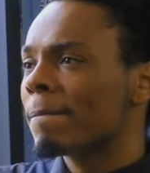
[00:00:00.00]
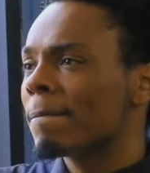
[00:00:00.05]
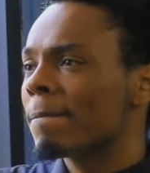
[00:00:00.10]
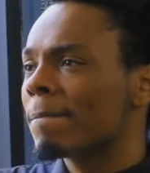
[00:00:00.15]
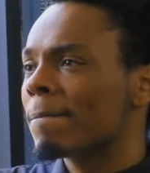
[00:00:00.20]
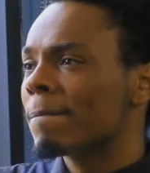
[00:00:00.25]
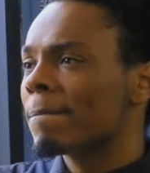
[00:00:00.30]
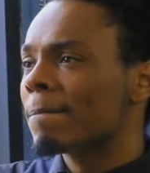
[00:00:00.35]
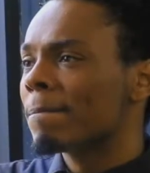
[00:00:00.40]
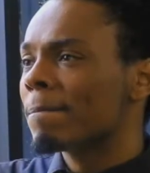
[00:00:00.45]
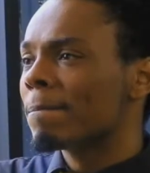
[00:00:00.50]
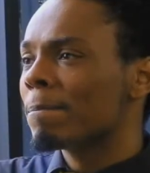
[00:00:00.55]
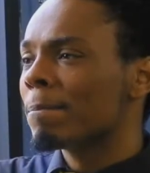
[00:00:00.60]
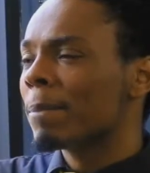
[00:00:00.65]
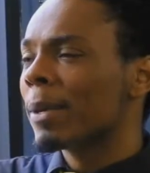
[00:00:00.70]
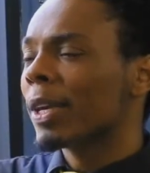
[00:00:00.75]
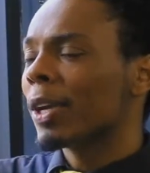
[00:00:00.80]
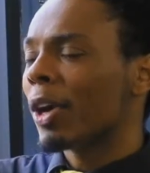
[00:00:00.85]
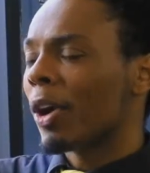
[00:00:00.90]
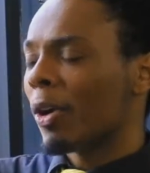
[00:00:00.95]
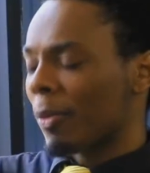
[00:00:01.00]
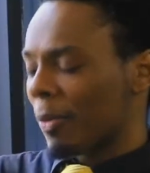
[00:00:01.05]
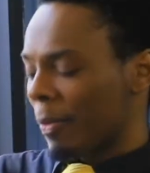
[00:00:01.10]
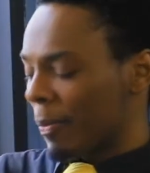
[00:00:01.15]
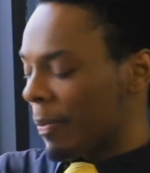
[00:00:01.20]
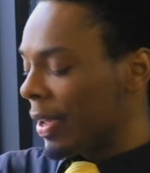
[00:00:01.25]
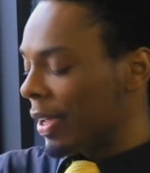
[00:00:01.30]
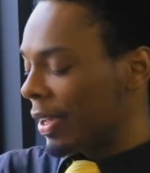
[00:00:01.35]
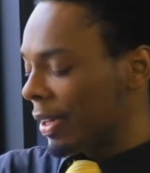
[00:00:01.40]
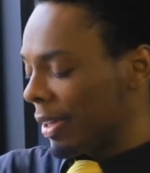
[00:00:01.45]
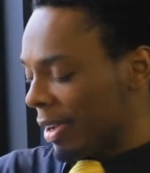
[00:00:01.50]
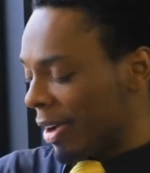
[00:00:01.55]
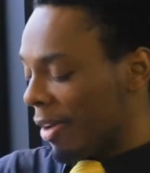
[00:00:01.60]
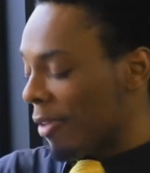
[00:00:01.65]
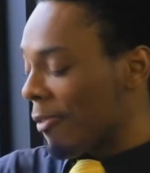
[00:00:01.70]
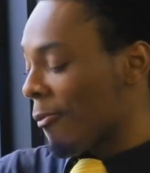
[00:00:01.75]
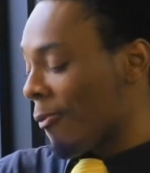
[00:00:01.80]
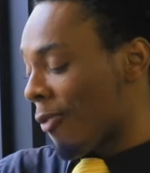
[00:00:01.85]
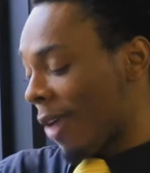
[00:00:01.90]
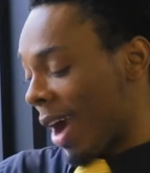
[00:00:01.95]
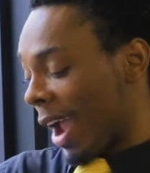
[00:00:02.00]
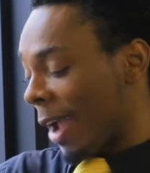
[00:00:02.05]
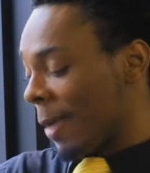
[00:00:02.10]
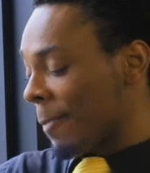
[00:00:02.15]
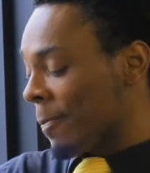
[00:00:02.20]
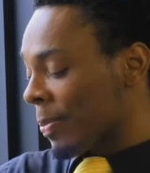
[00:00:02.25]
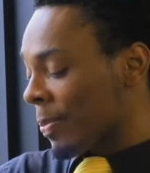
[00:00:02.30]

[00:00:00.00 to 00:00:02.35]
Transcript: with things. Being all right. Right.